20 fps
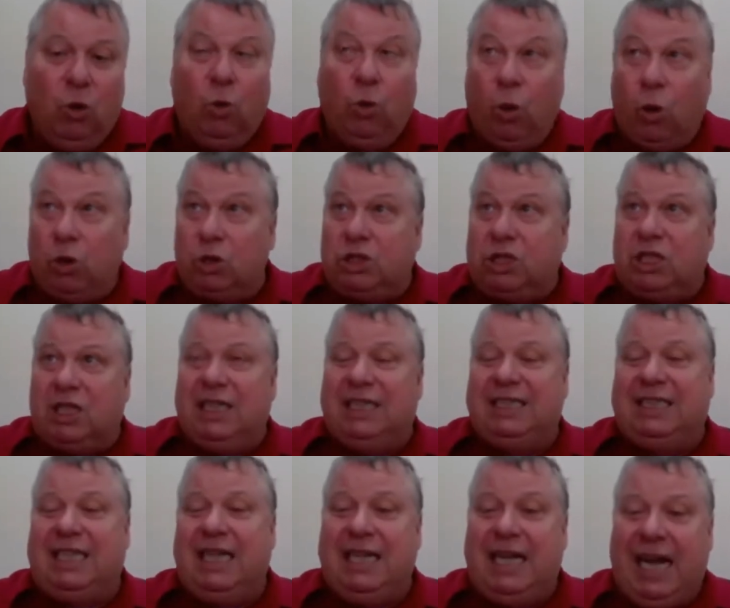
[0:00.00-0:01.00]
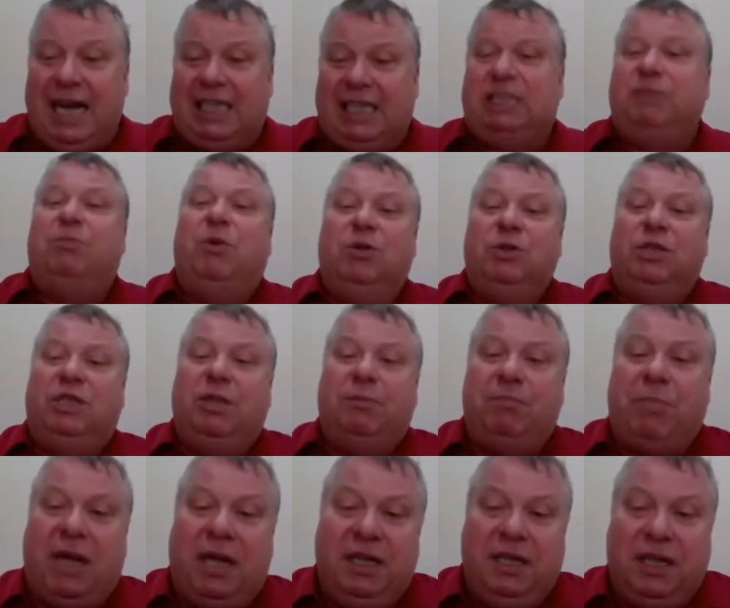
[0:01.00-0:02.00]
Water is the next most
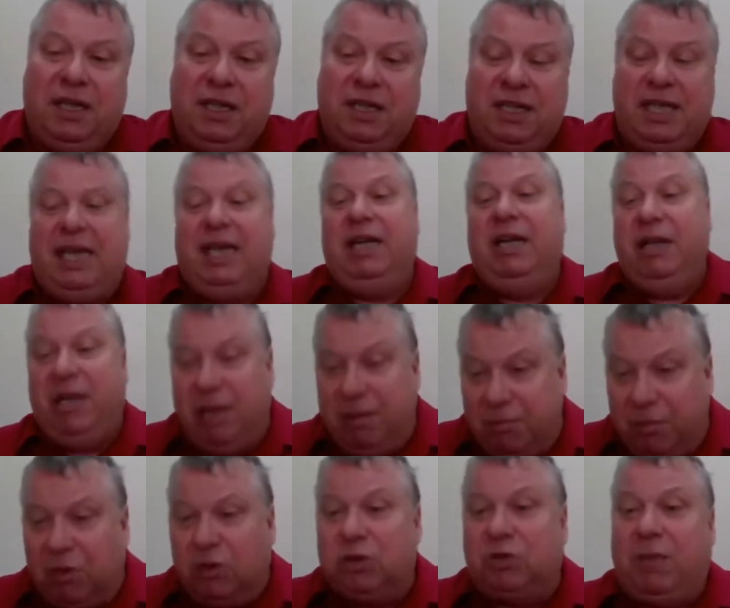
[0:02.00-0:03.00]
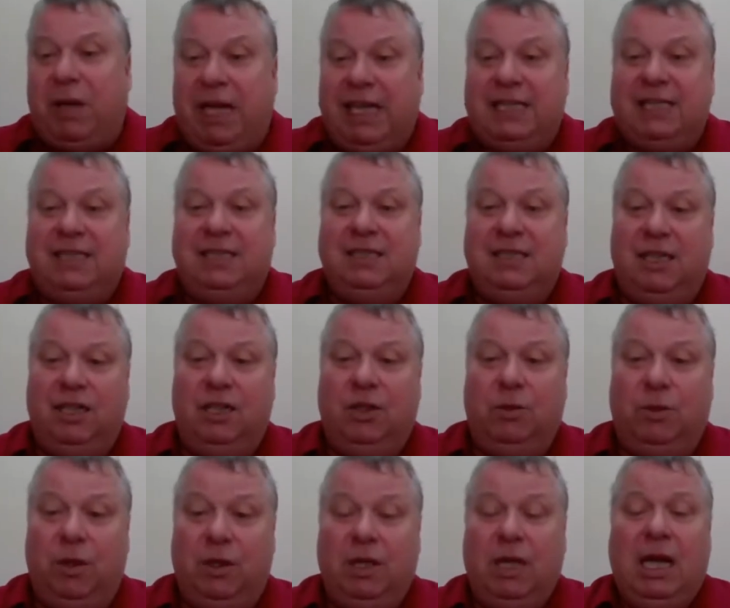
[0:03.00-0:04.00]
abundant thing in most places in the
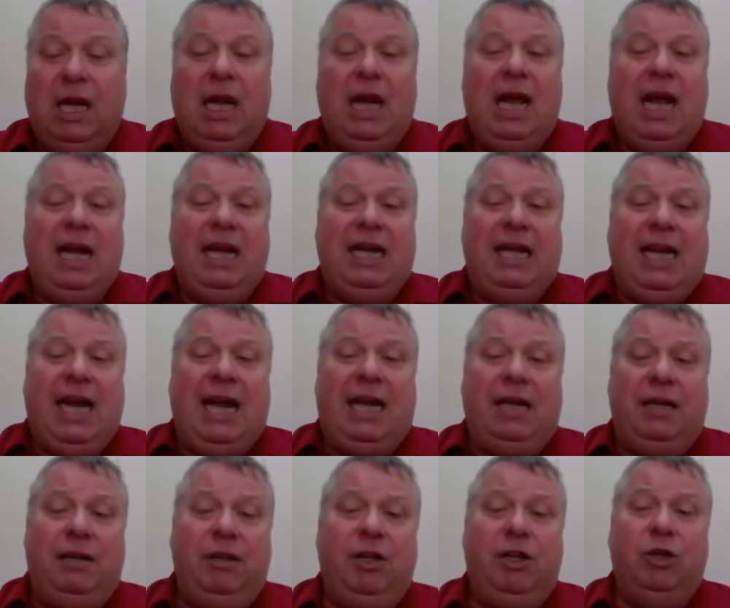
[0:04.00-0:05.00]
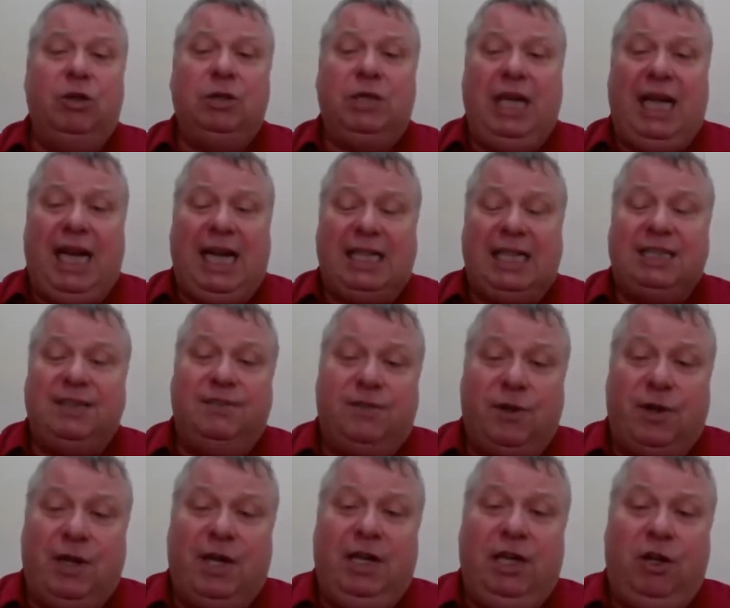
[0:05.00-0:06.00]
world, and again, usually has a
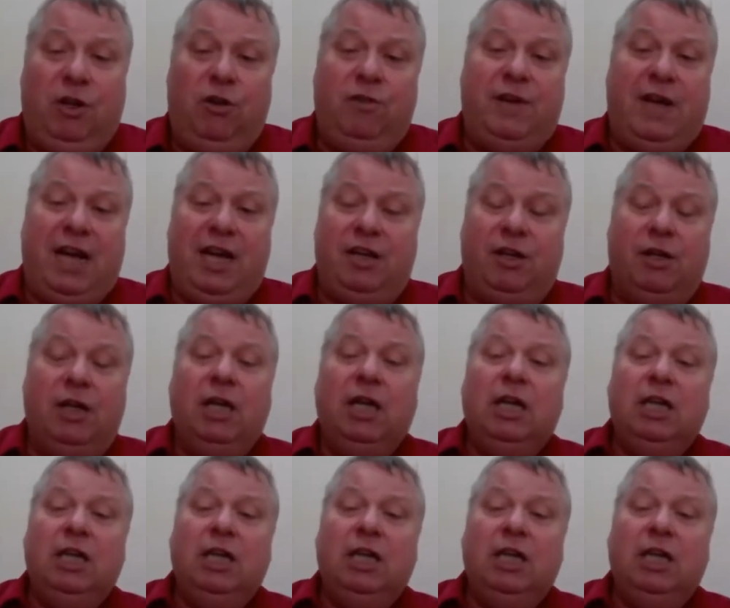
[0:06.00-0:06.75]
very low value.